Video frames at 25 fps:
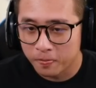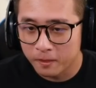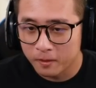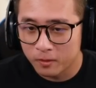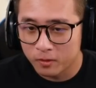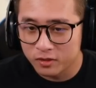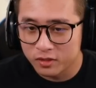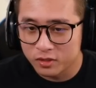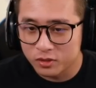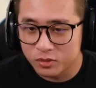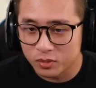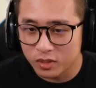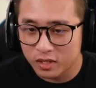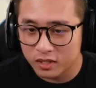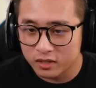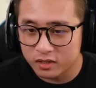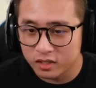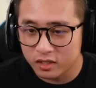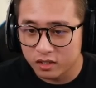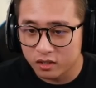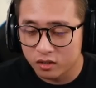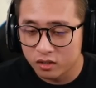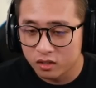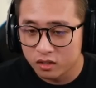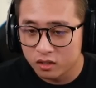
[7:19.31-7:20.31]
Oh, he's right
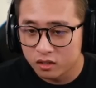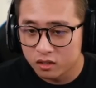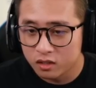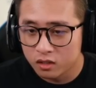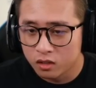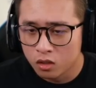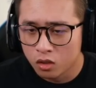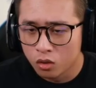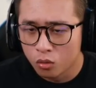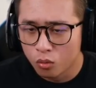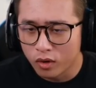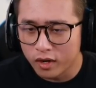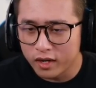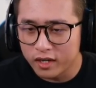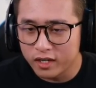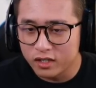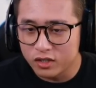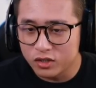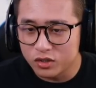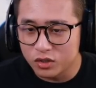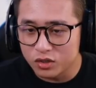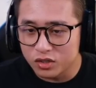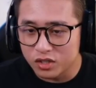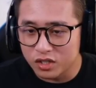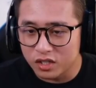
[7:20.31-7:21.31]
there. Wait,
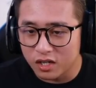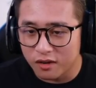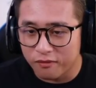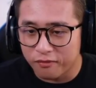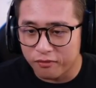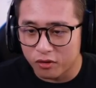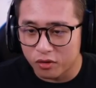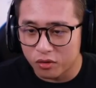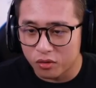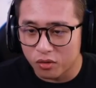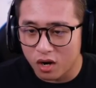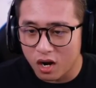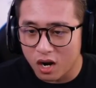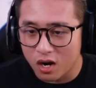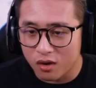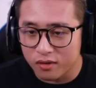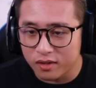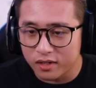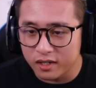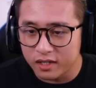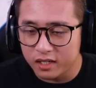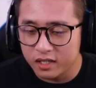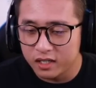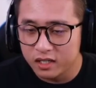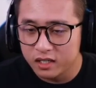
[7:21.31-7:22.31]
he's using a
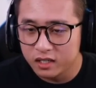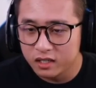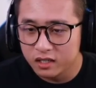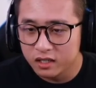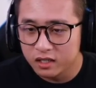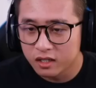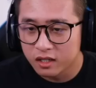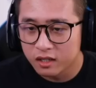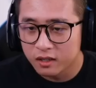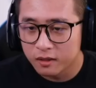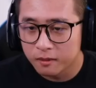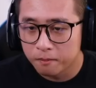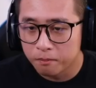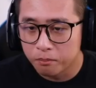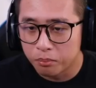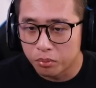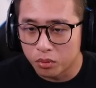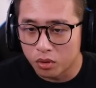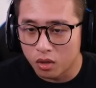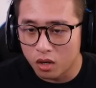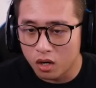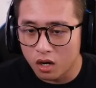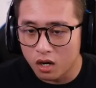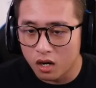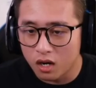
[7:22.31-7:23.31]
Ferrari?
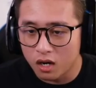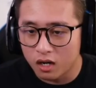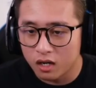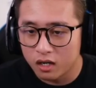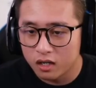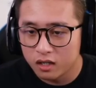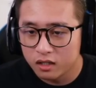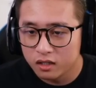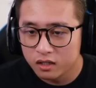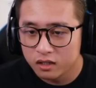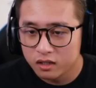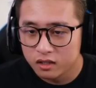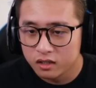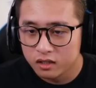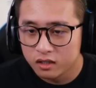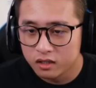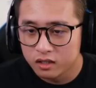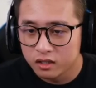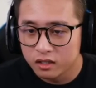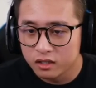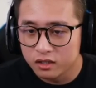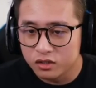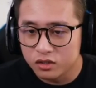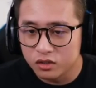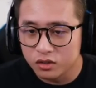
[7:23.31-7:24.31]
Bruh.
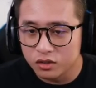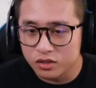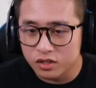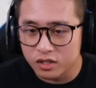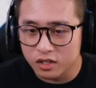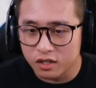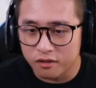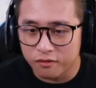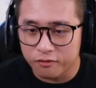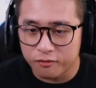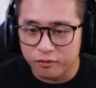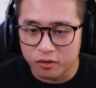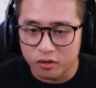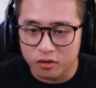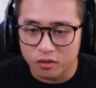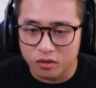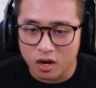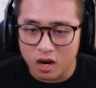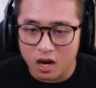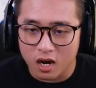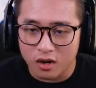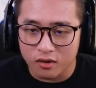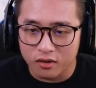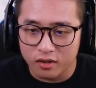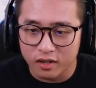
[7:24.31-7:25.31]
He's using a
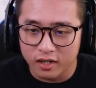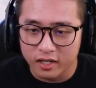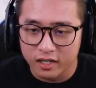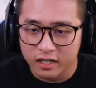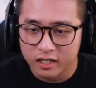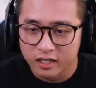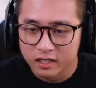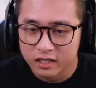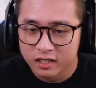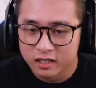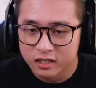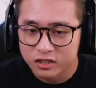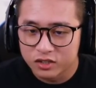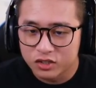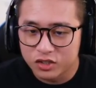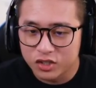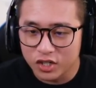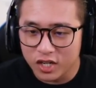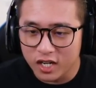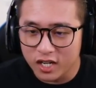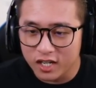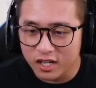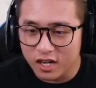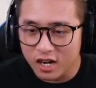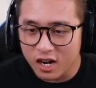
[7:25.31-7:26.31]
Ferrari.
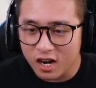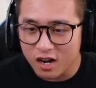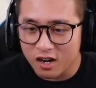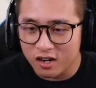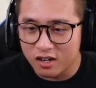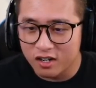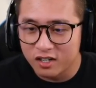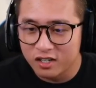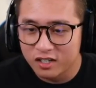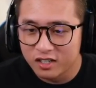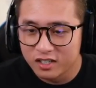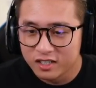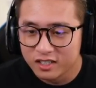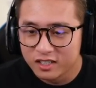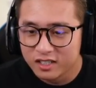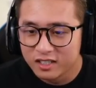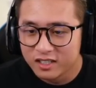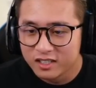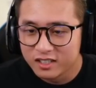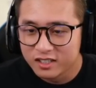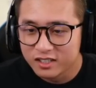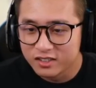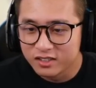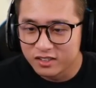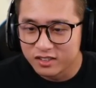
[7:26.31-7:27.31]
Cheater!
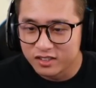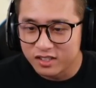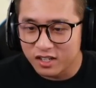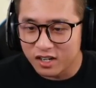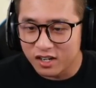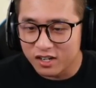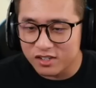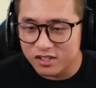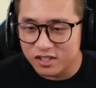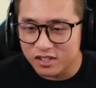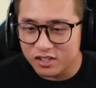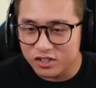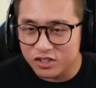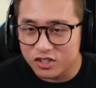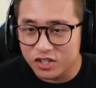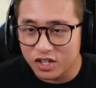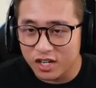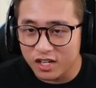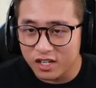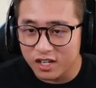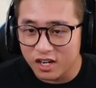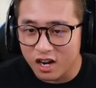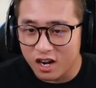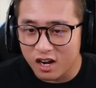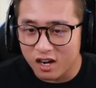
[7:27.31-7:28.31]
There's a
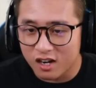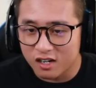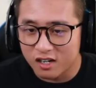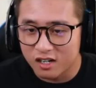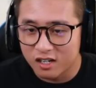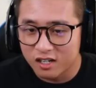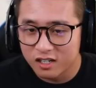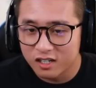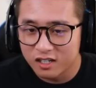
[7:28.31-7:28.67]
cheater!